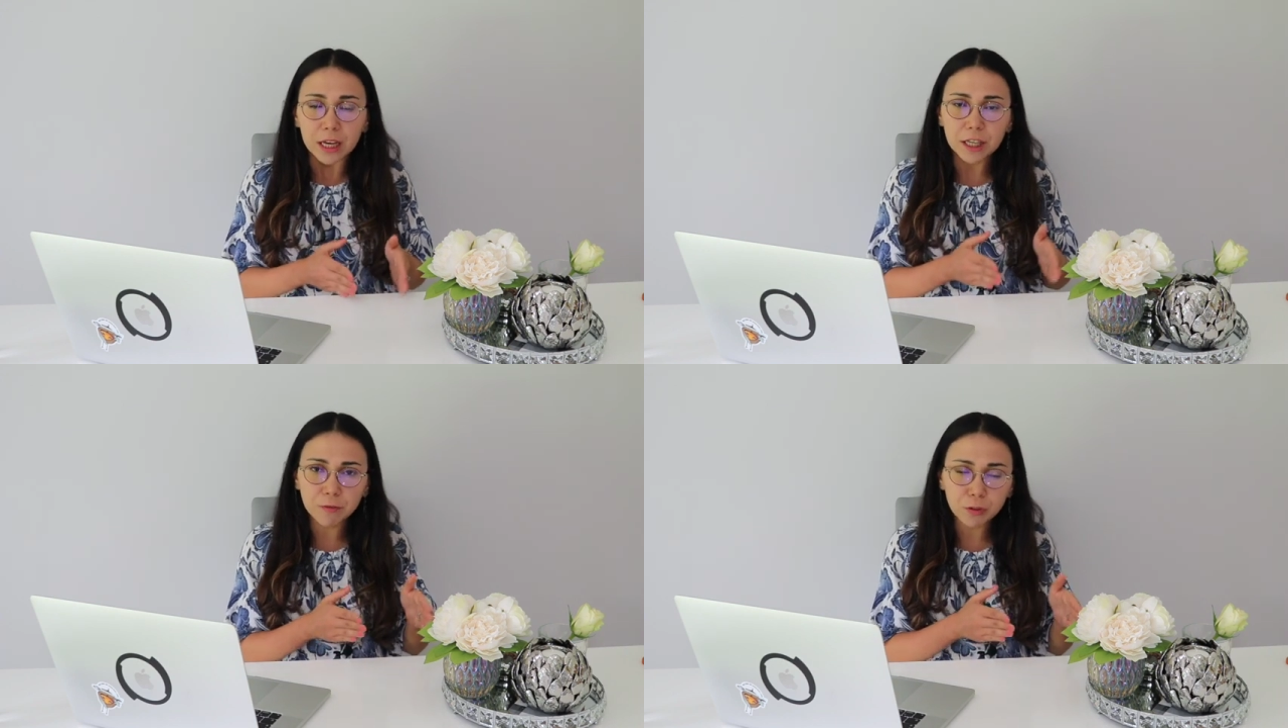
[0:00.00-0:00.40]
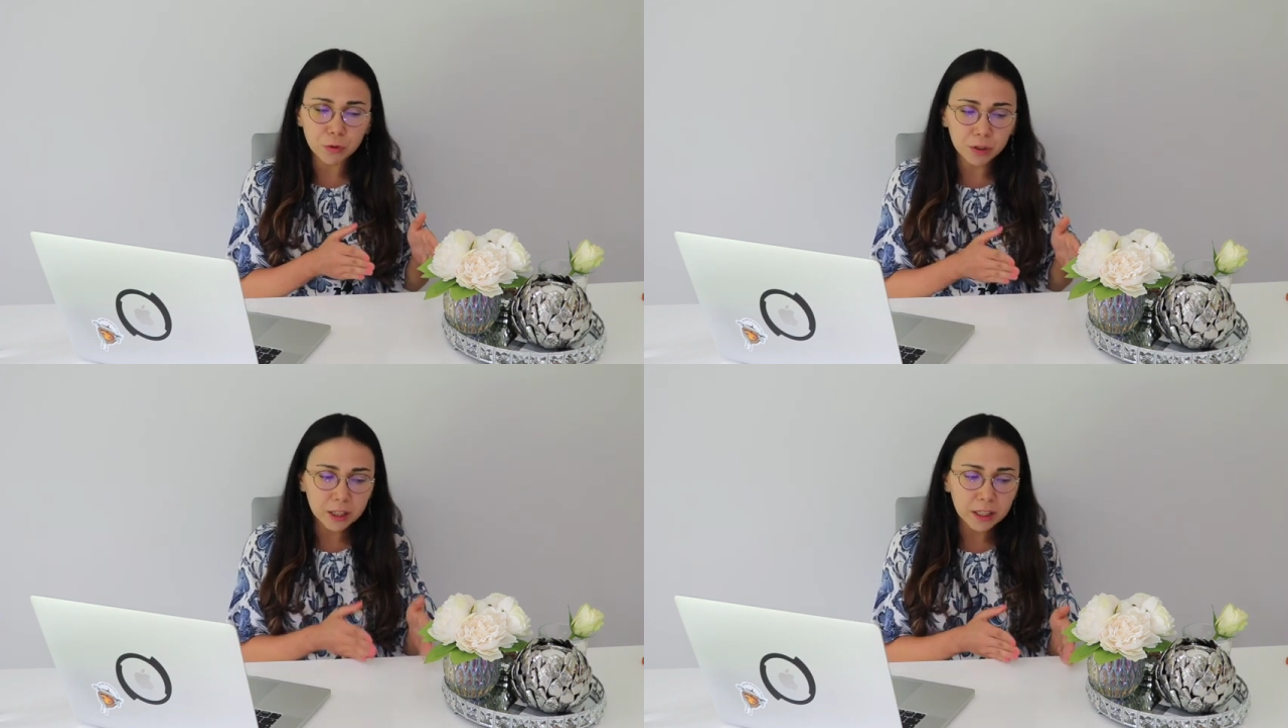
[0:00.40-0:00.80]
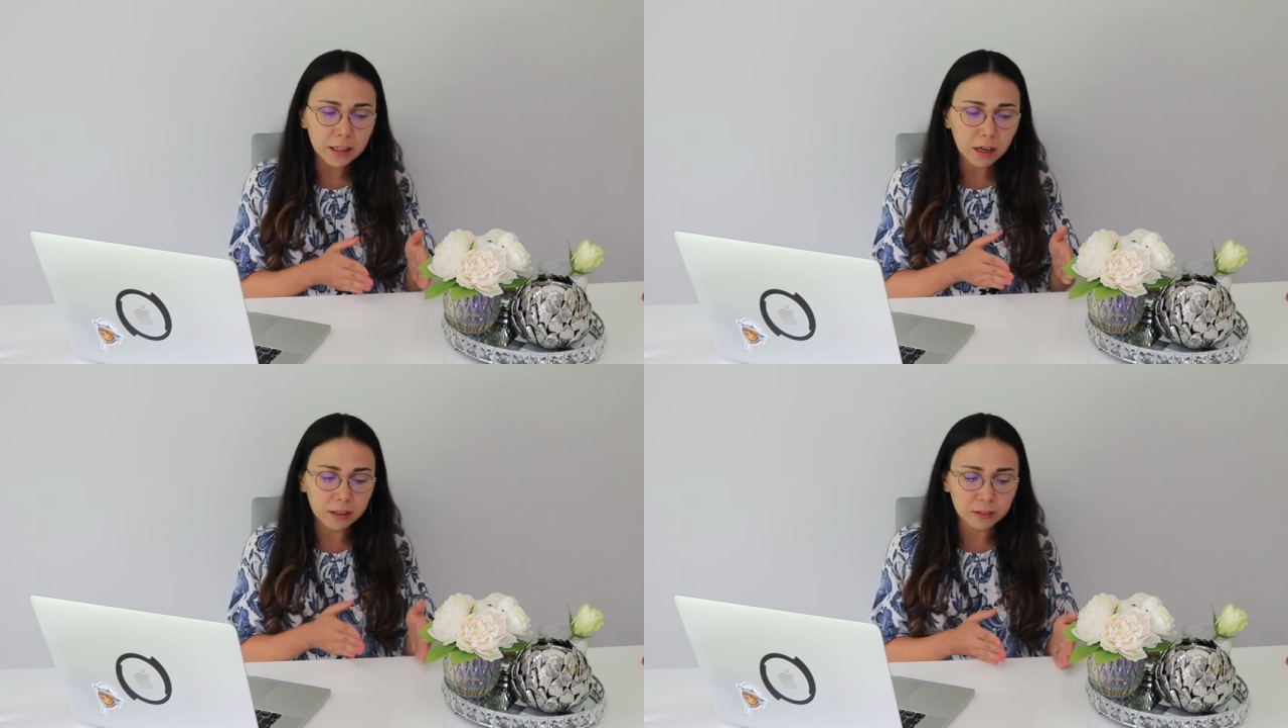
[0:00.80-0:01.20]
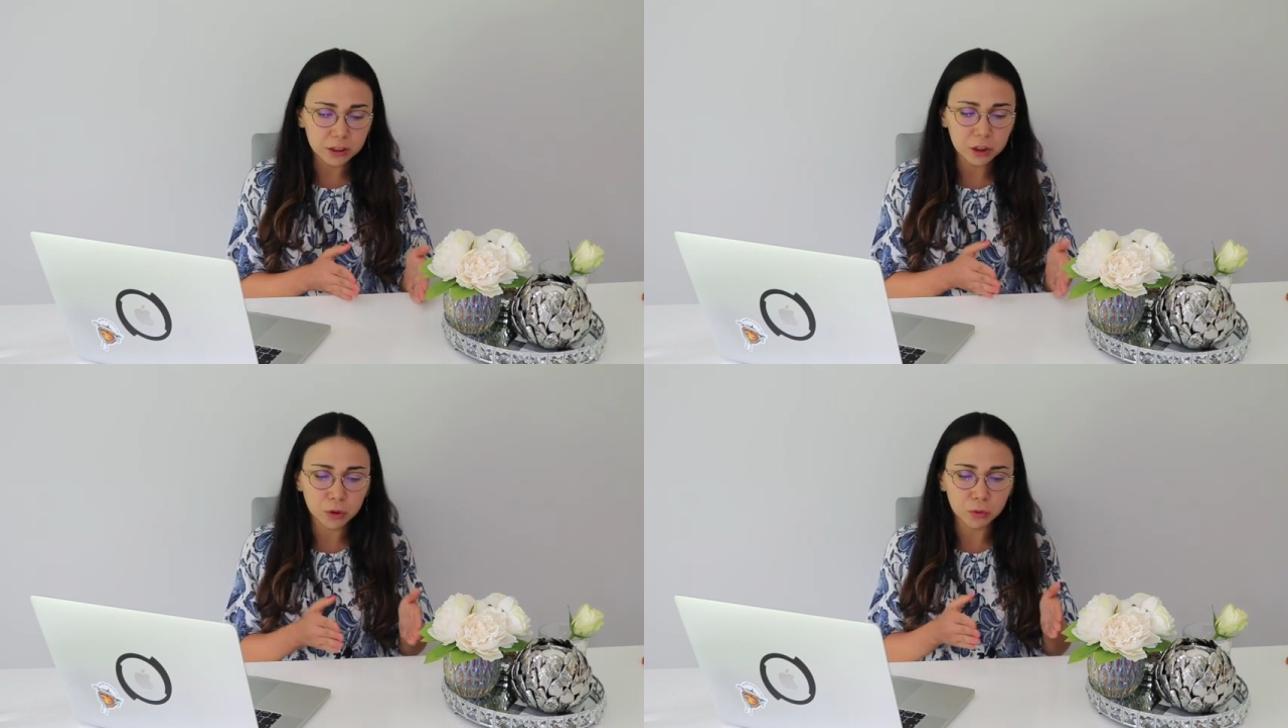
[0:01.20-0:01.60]
if you really
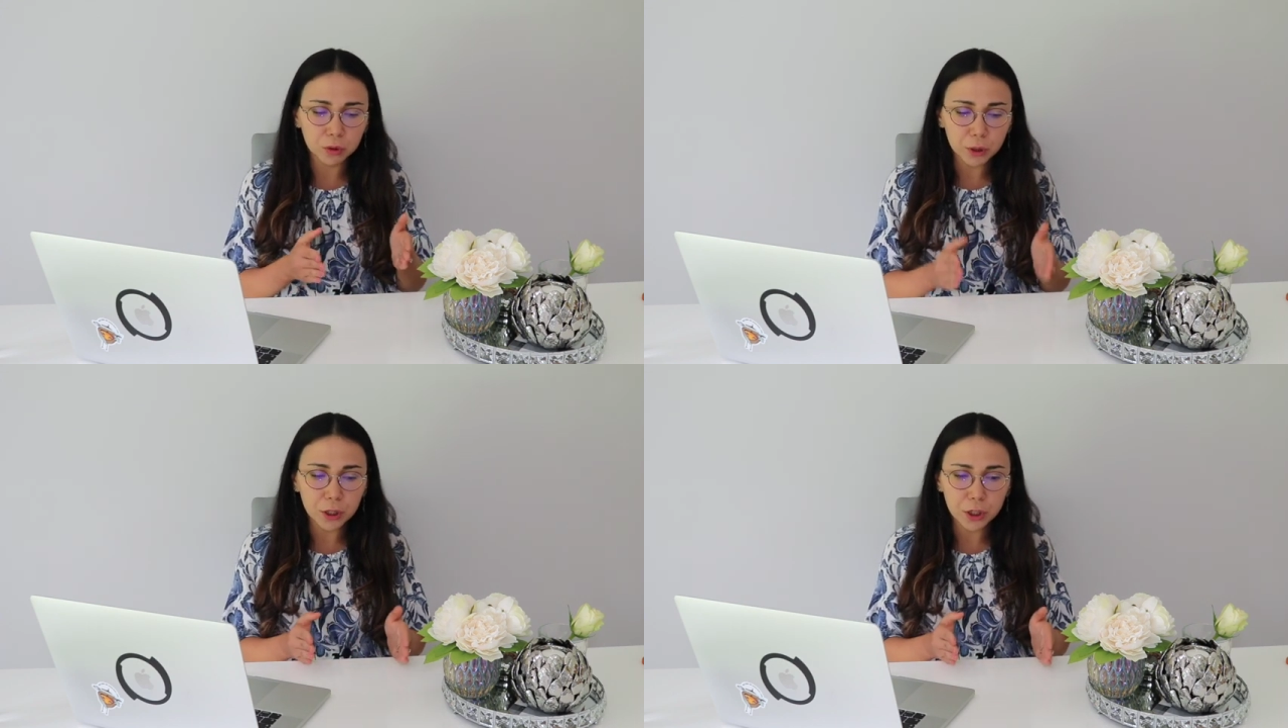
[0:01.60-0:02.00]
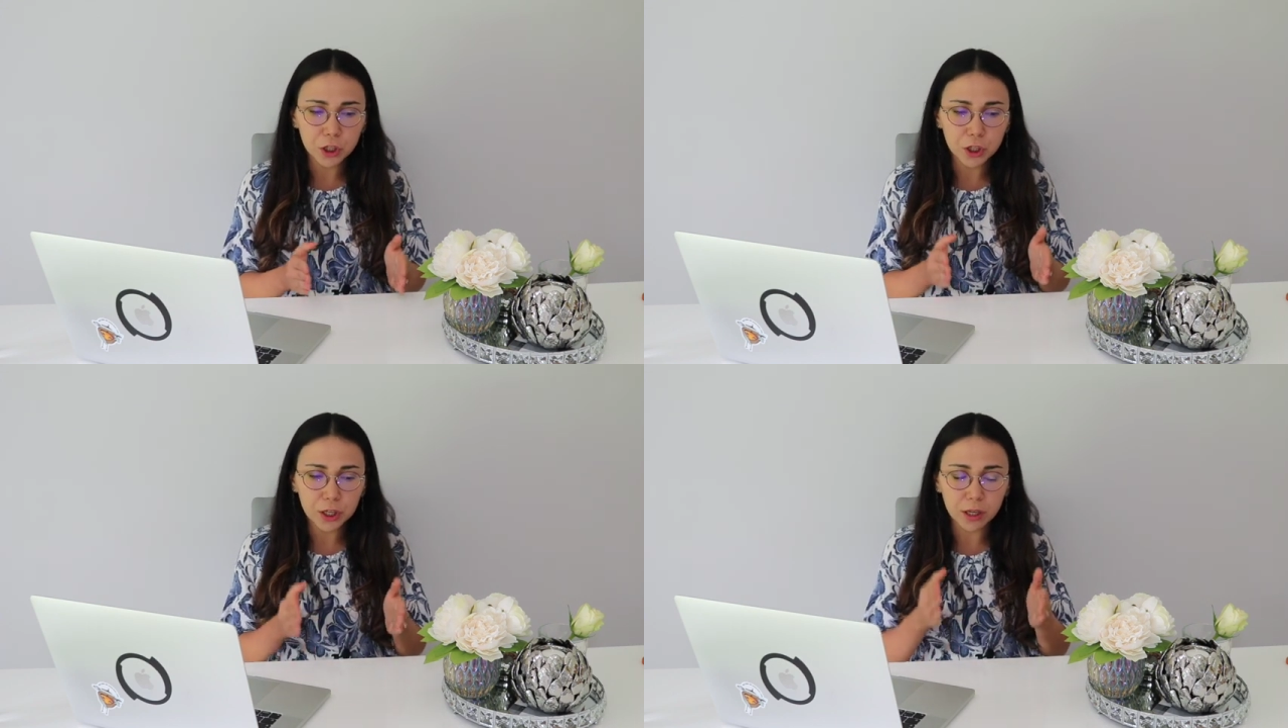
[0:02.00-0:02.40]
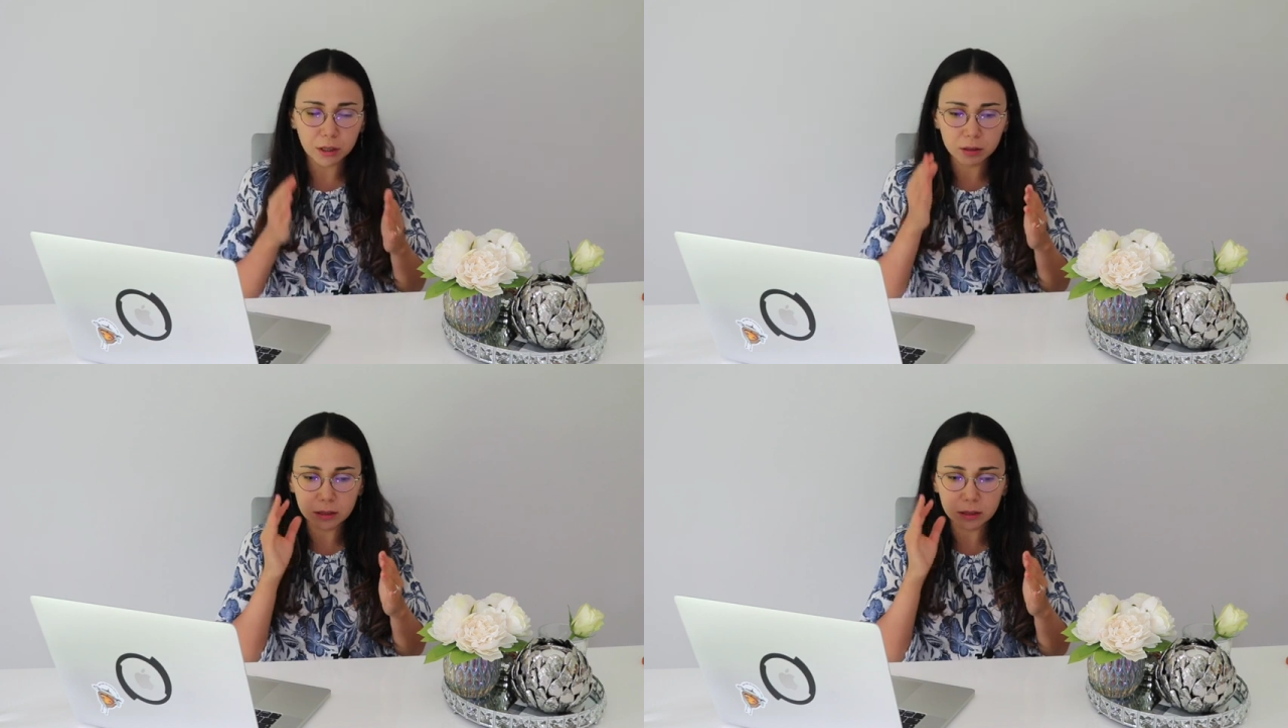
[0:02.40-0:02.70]
understood each